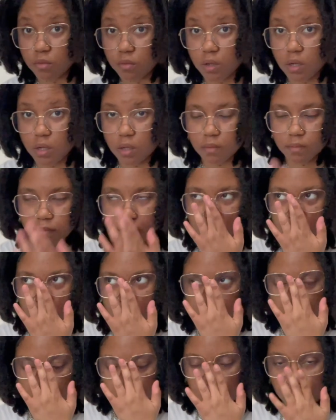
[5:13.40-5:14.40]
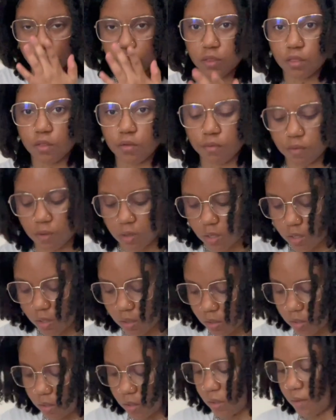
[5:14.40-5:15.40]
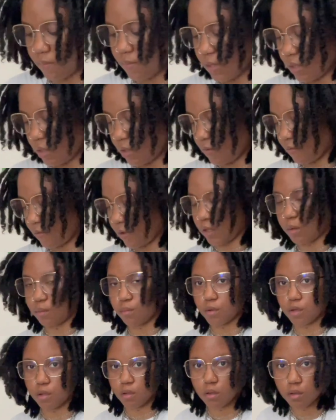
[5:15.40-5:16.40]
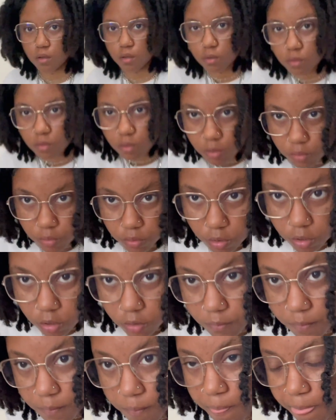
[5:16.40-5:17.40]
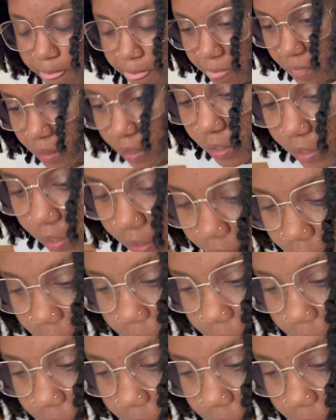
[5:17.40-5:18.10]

right, with the rings, let me see if I can bring it a little closer. You have to